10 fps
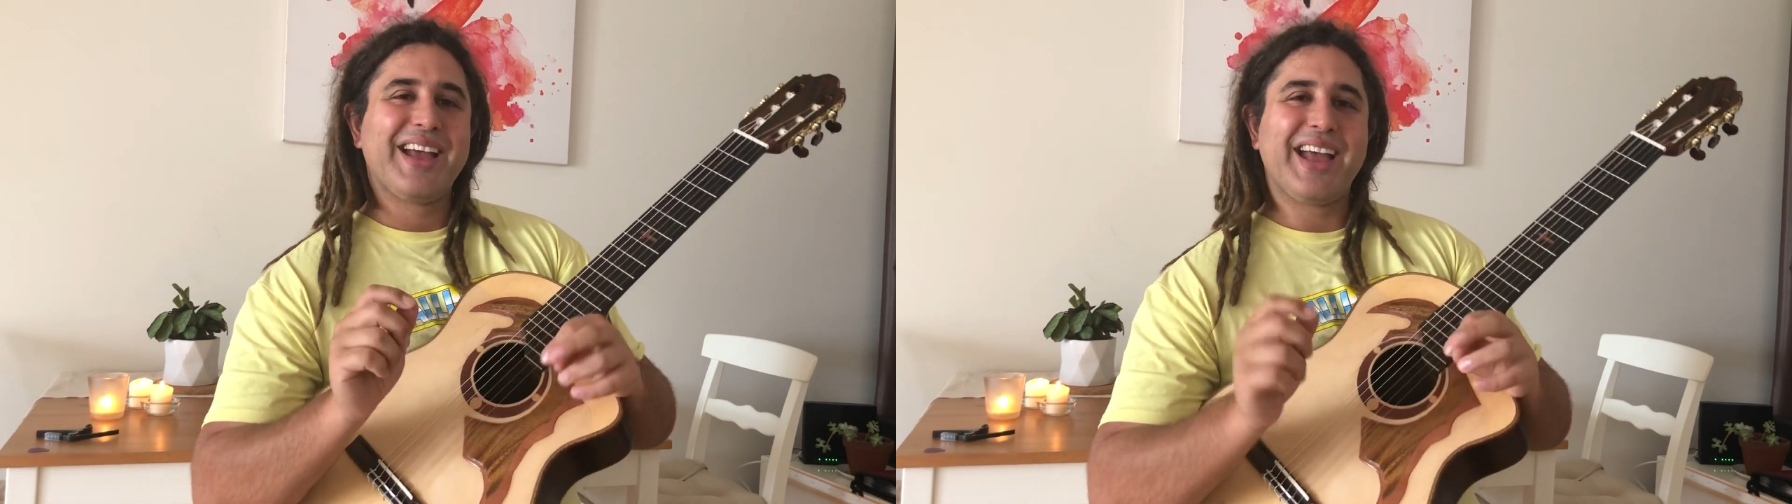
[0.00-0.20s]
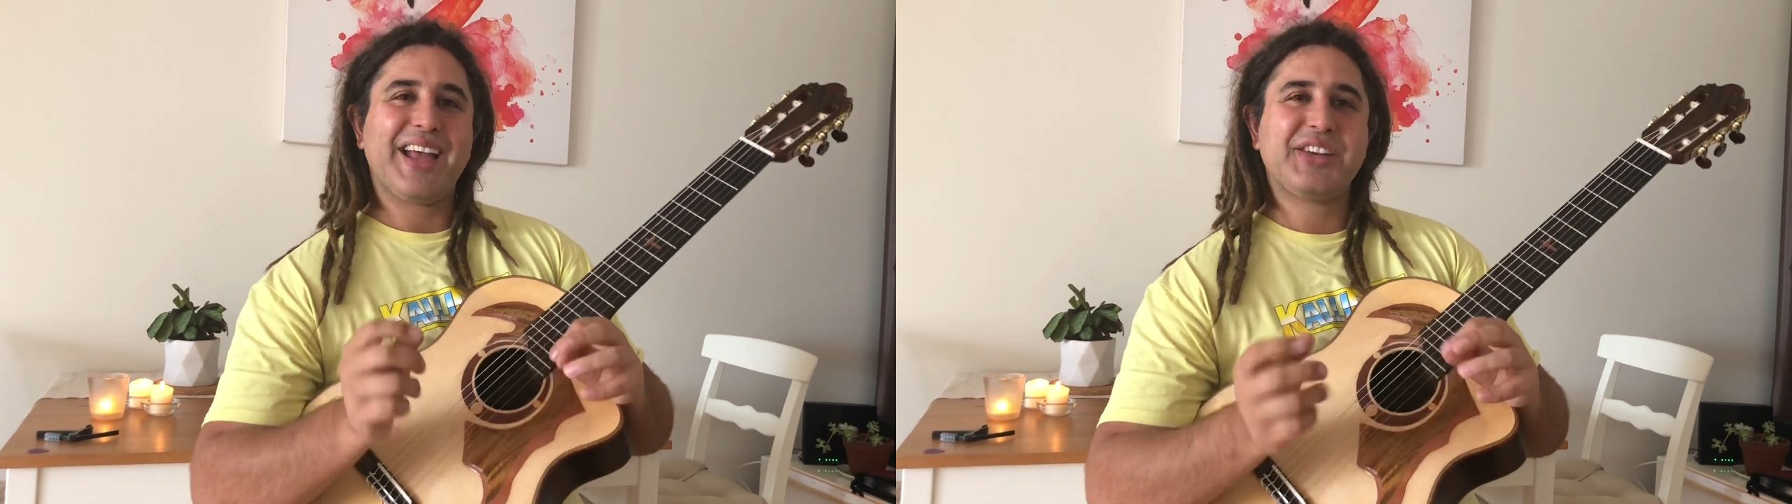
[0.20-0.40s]

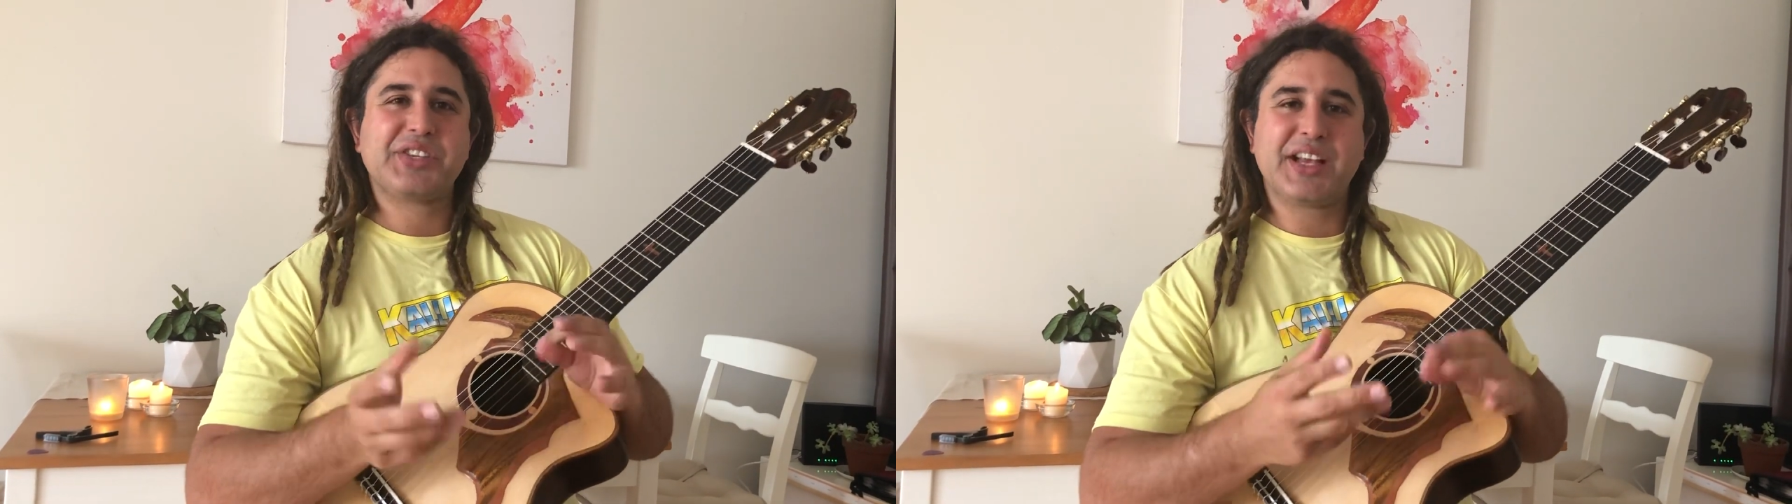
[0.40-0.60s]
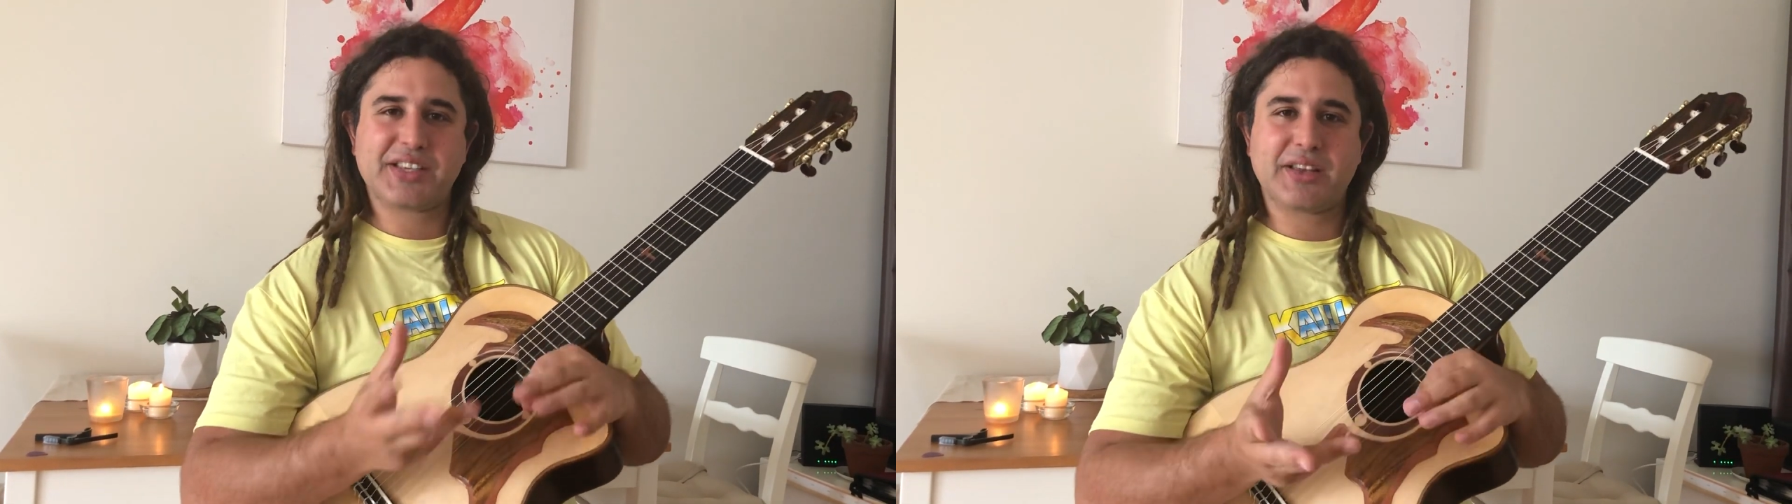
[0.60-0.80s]
Each
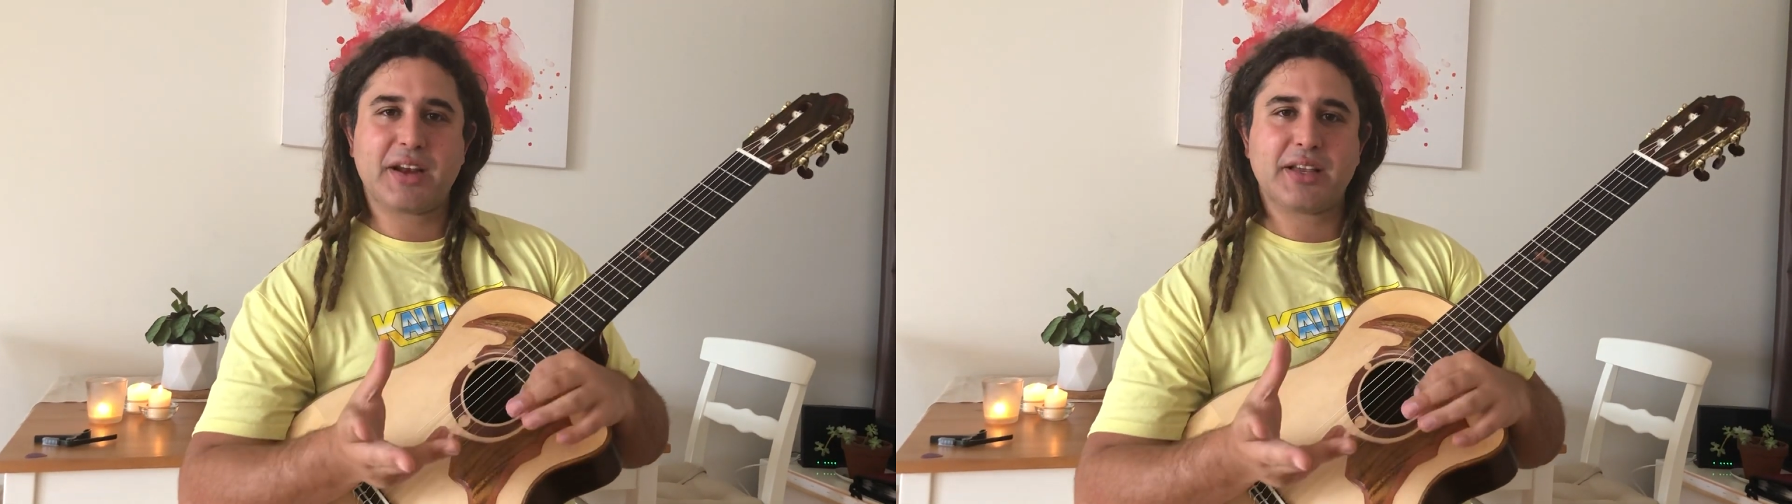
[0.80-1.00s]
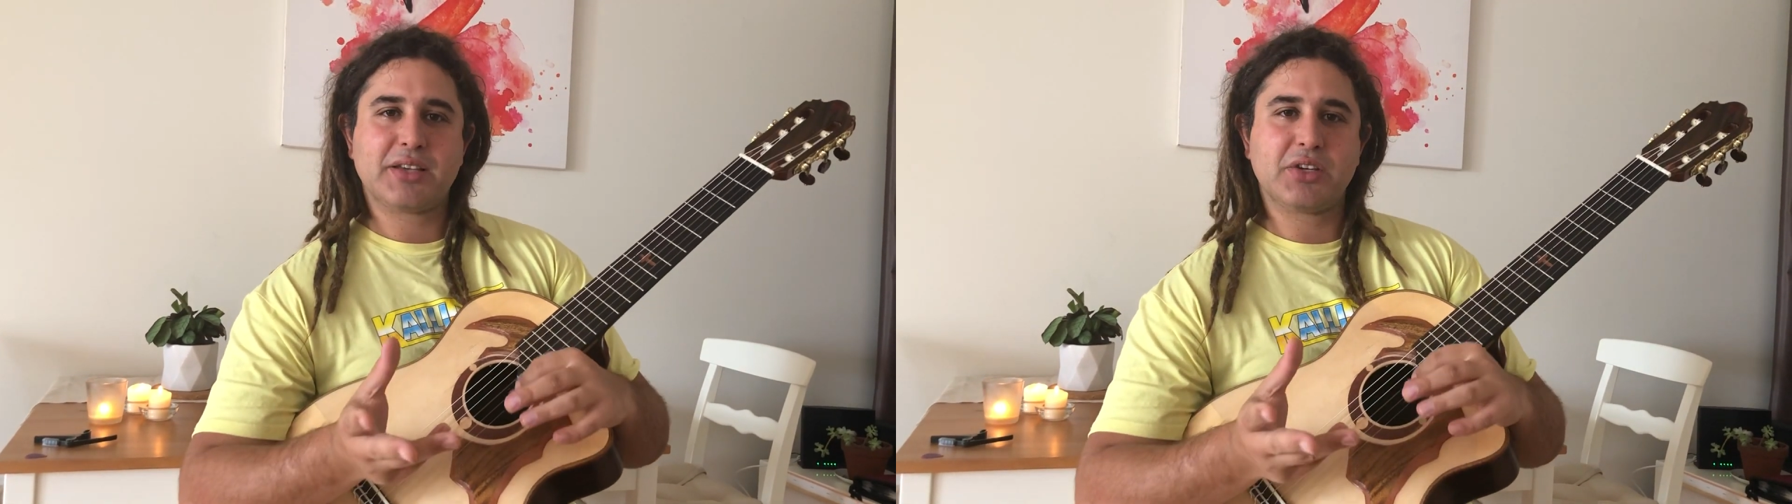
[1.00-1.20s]
lesson that
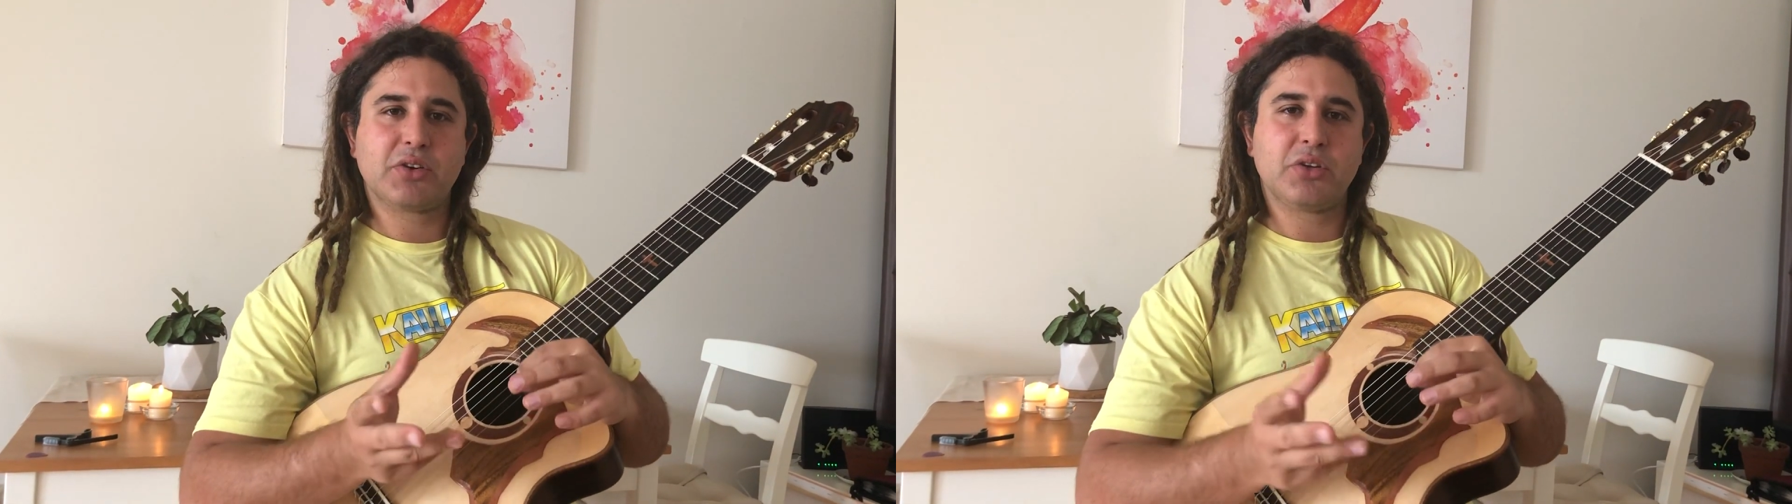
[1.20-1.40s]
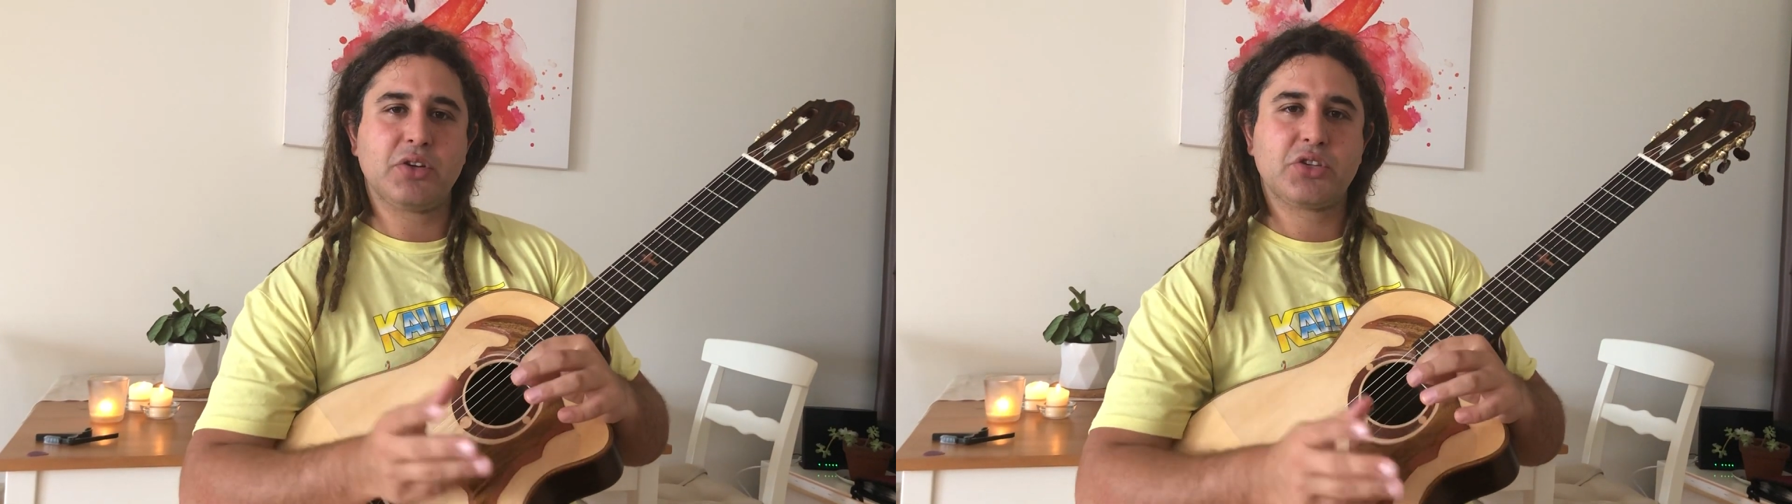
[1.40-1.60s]
I teach
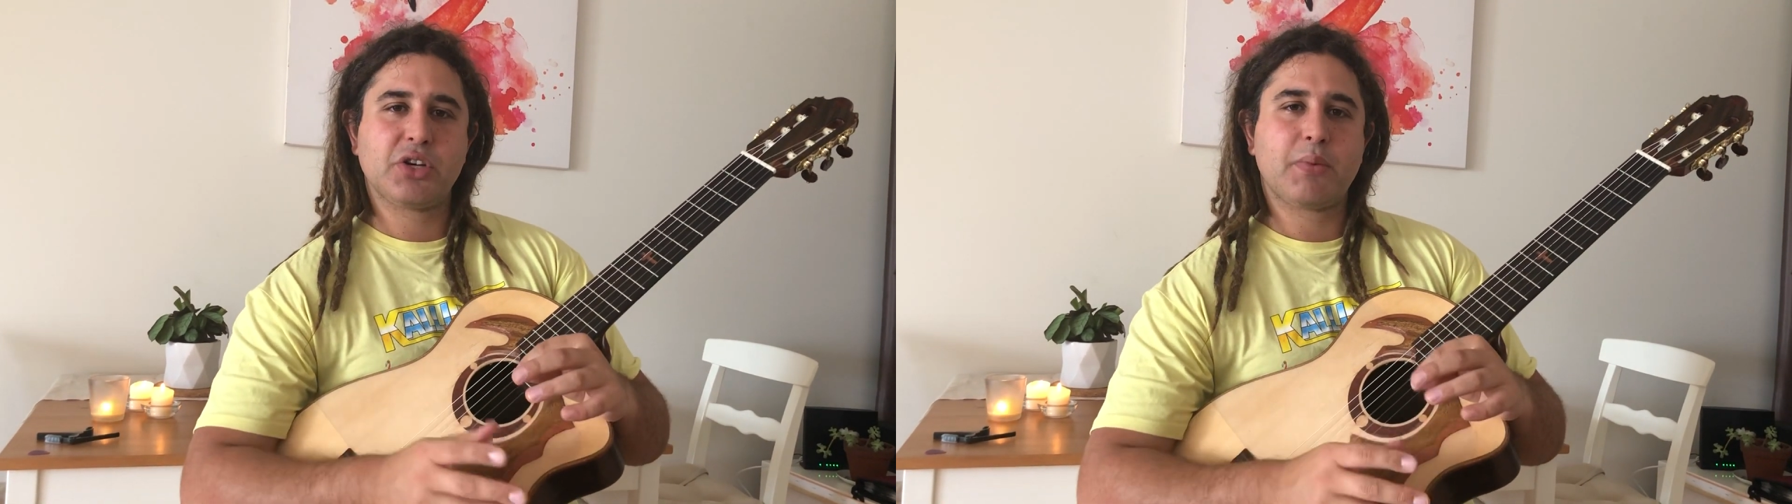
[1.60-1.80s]
you on YouTube,